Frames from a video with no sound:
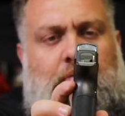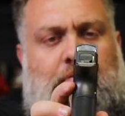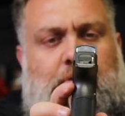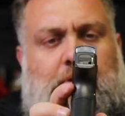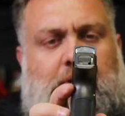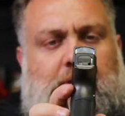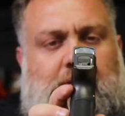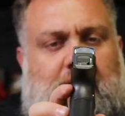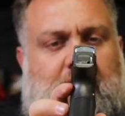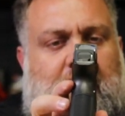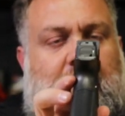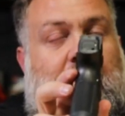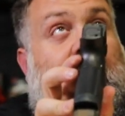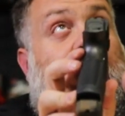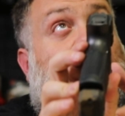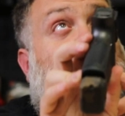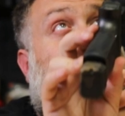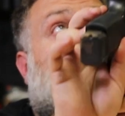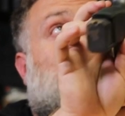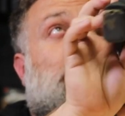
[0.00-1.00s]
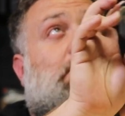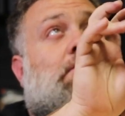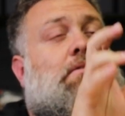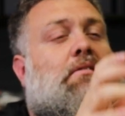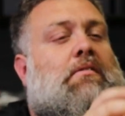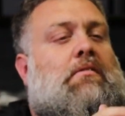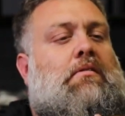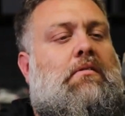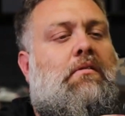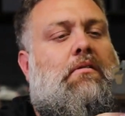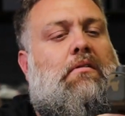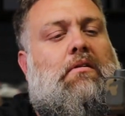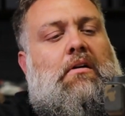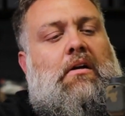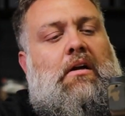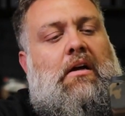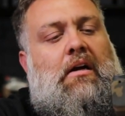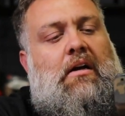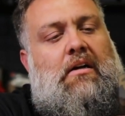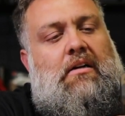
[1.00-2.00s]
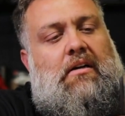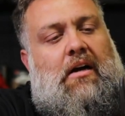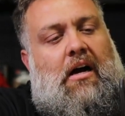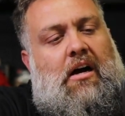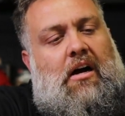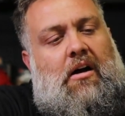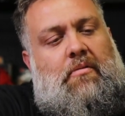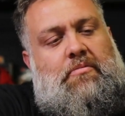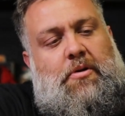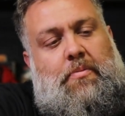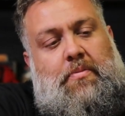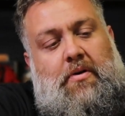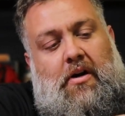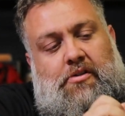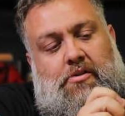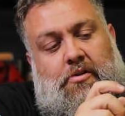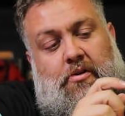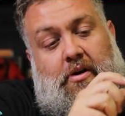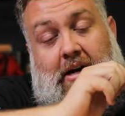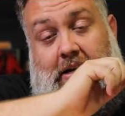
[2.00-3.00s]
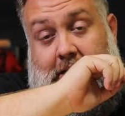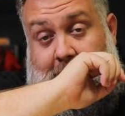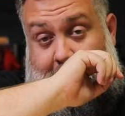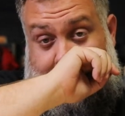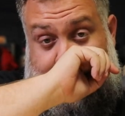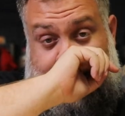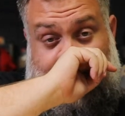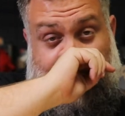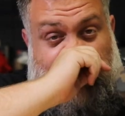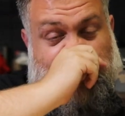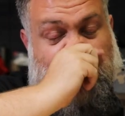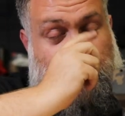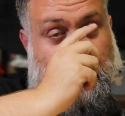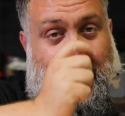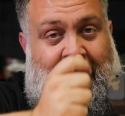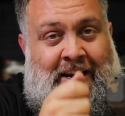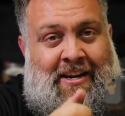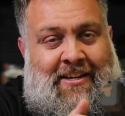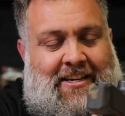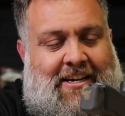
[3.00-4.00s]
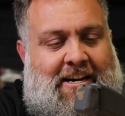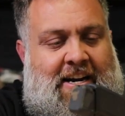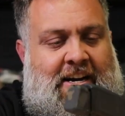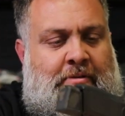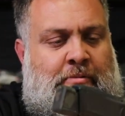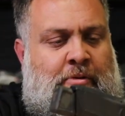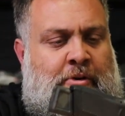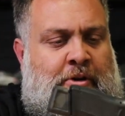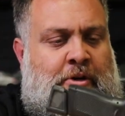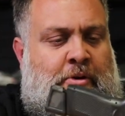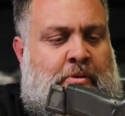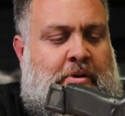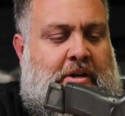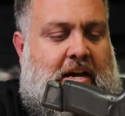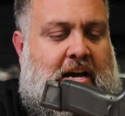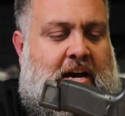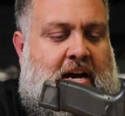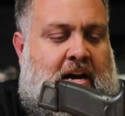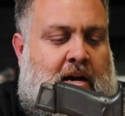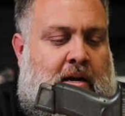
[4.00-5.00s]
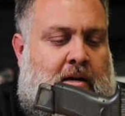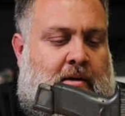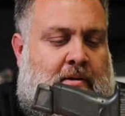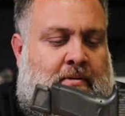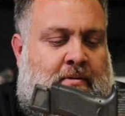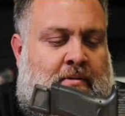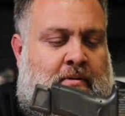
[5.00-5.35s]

You can see that. To be honest with you, I got this on a trade. The guy didn't really know what he had.